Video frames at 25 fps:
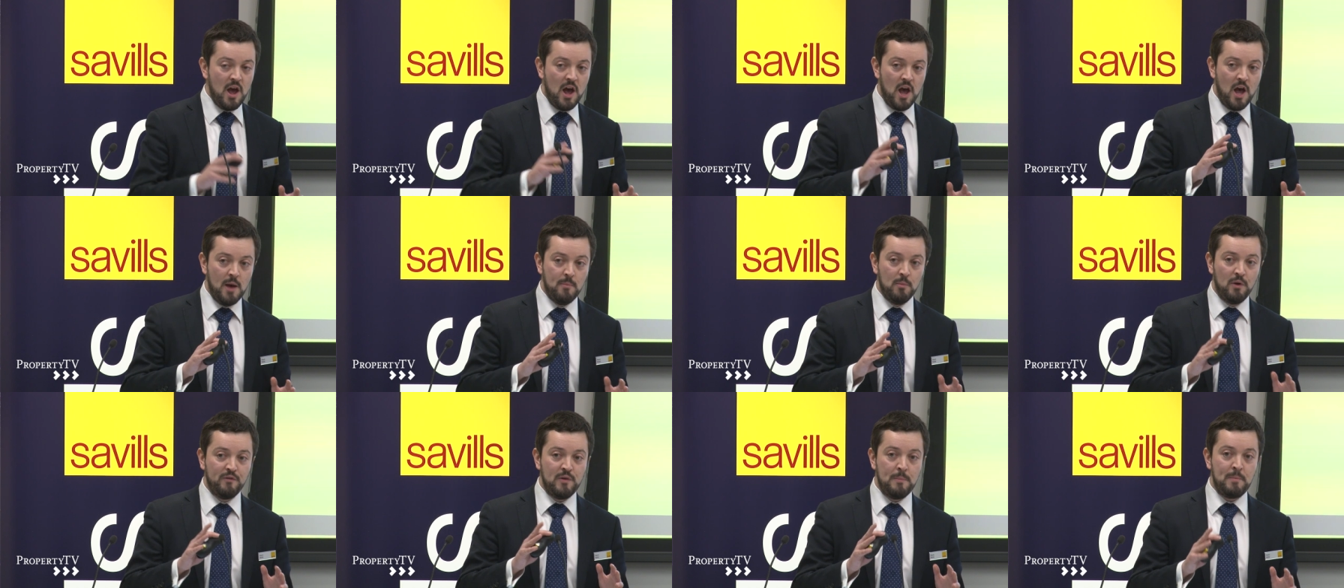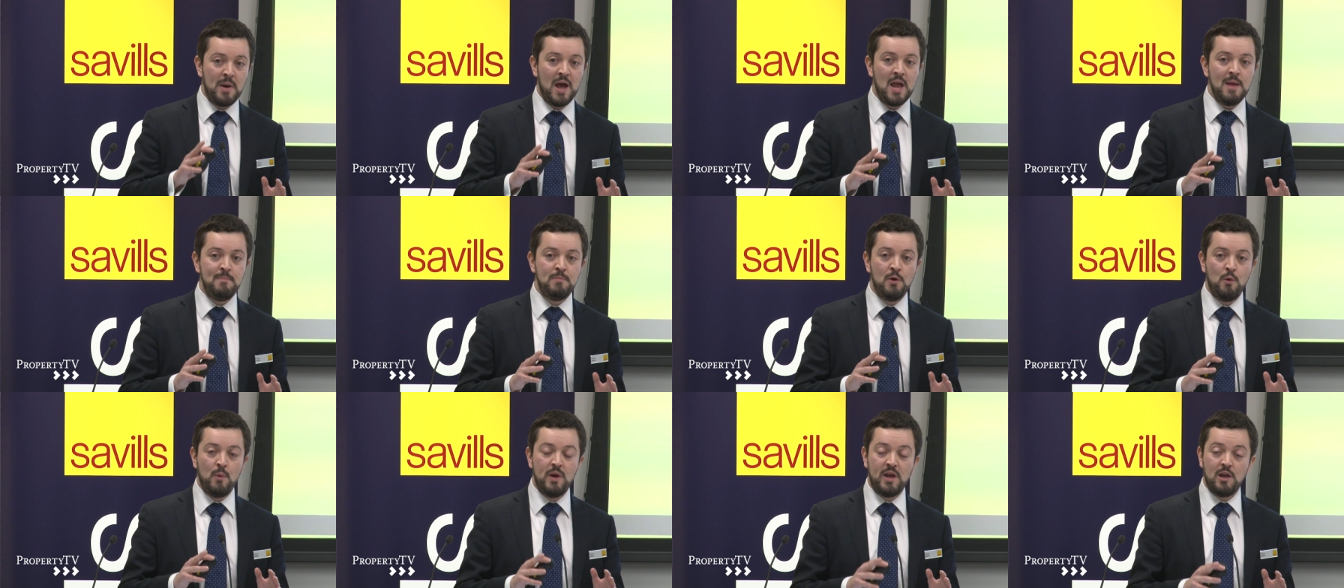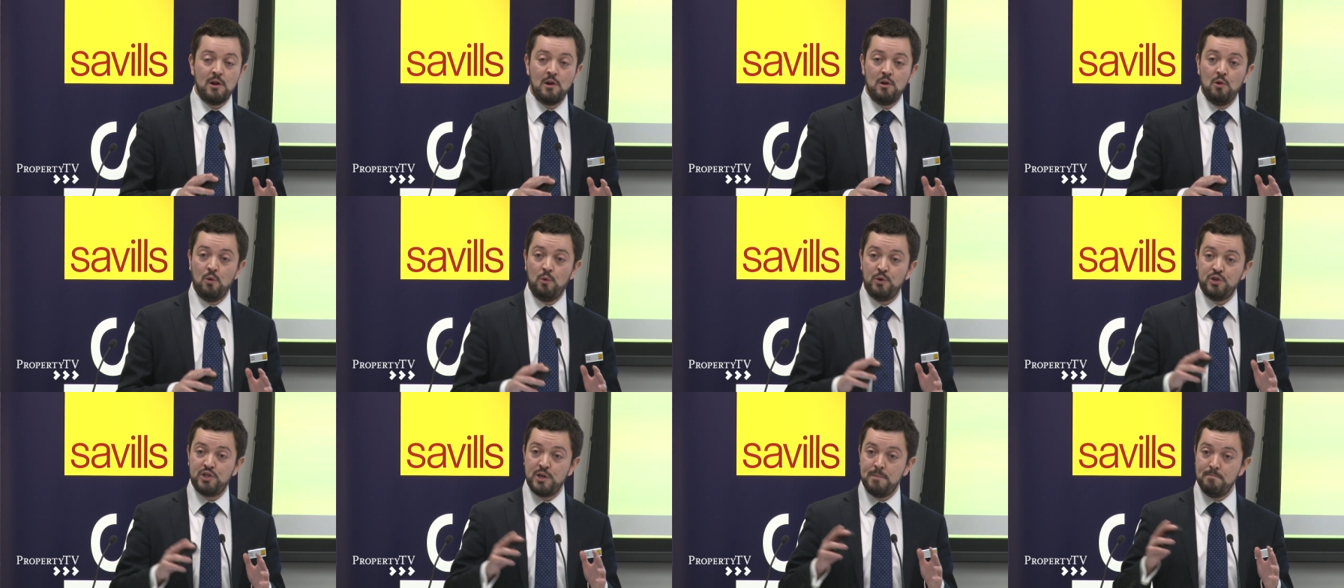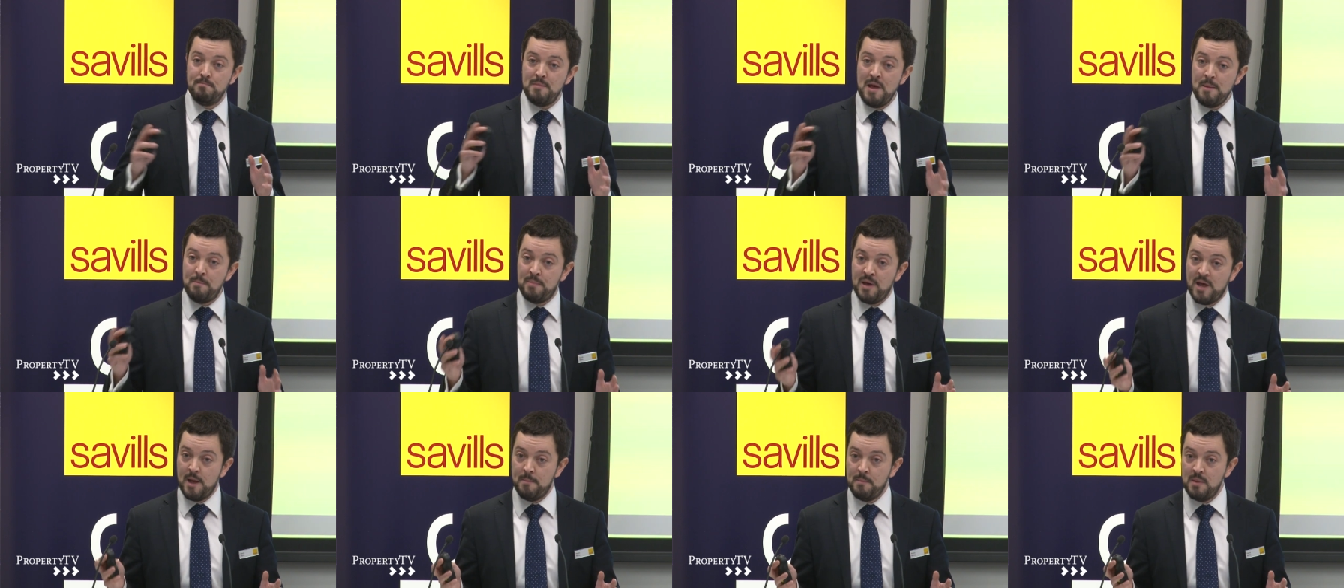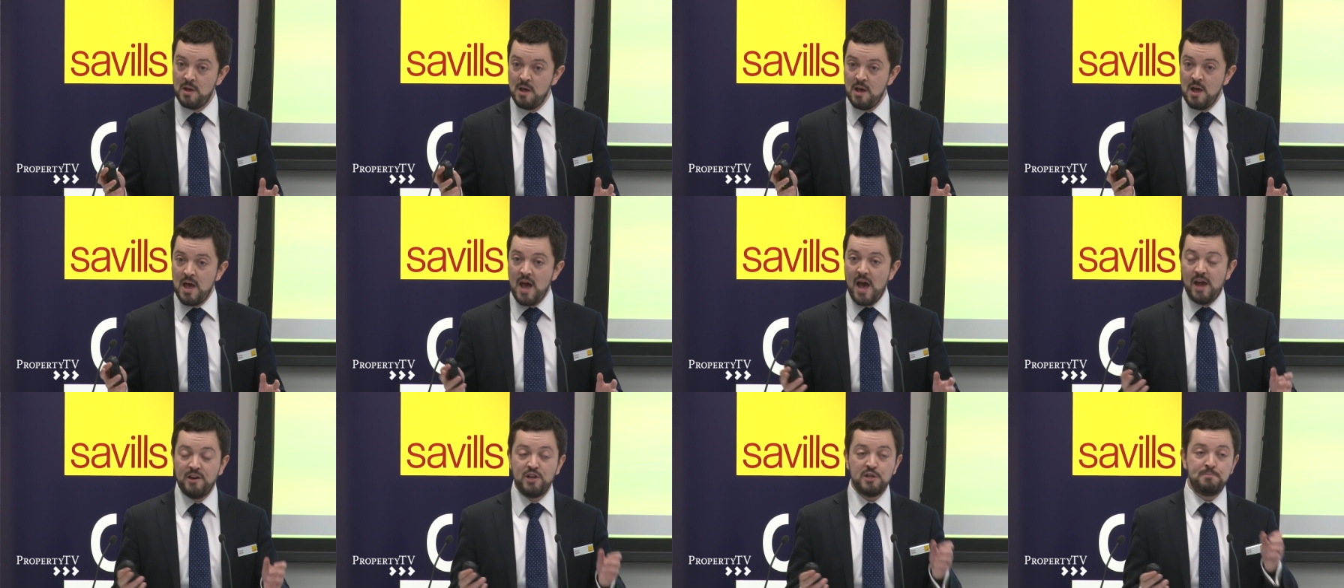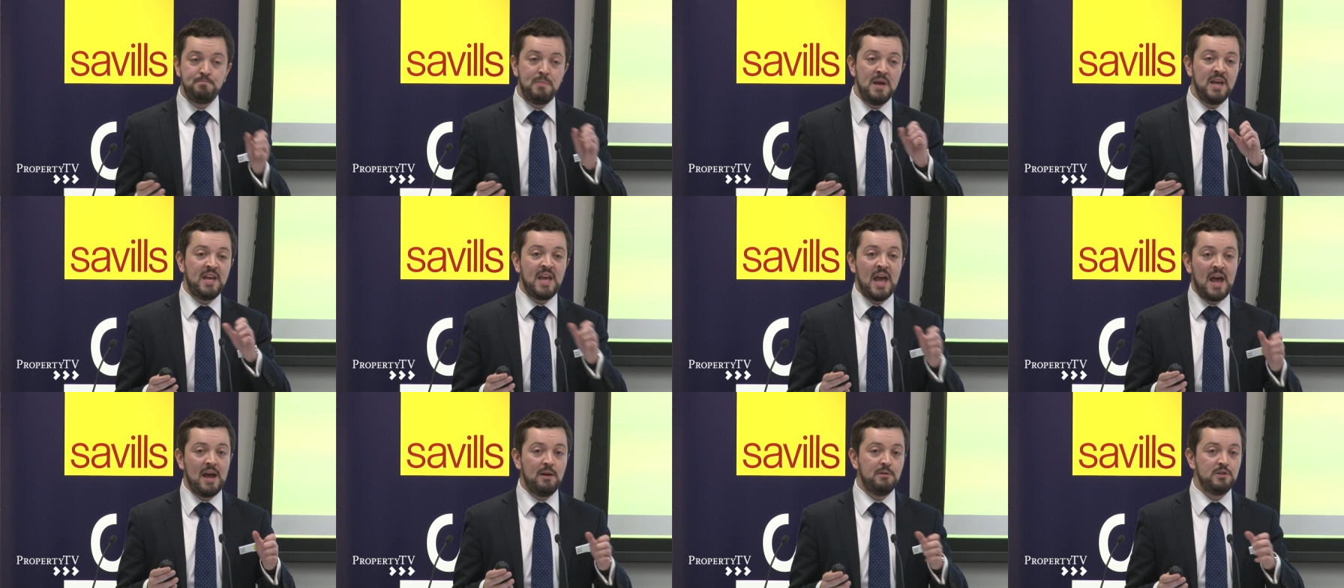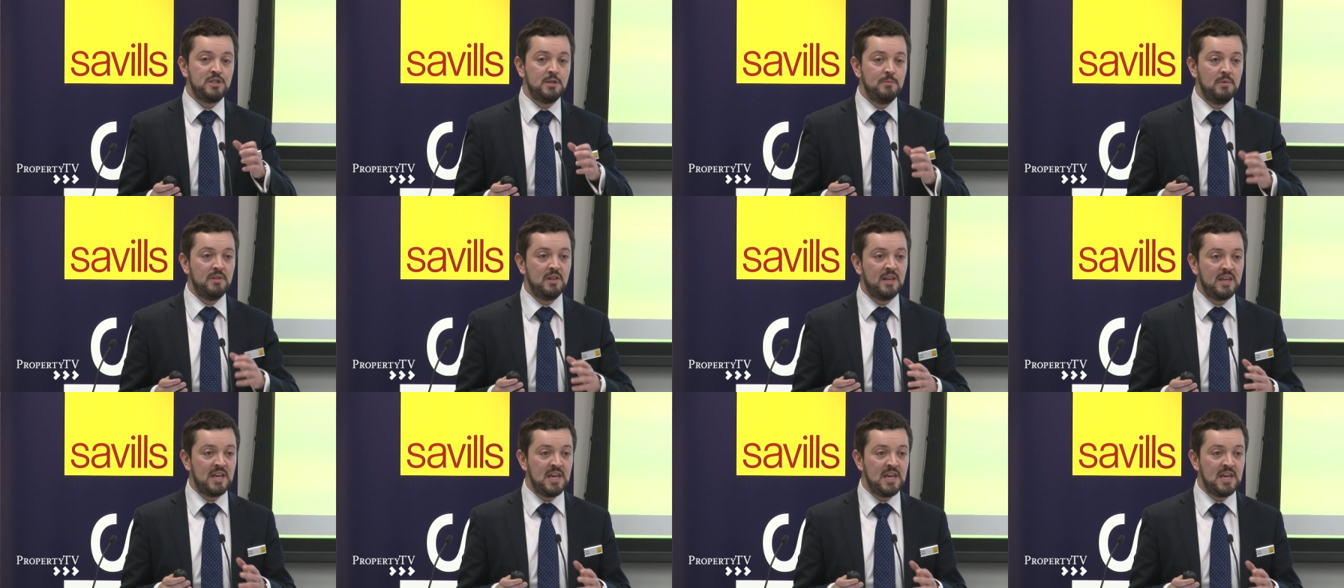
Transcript: of a paper we're going to launch at MIPIM and just pick out some of the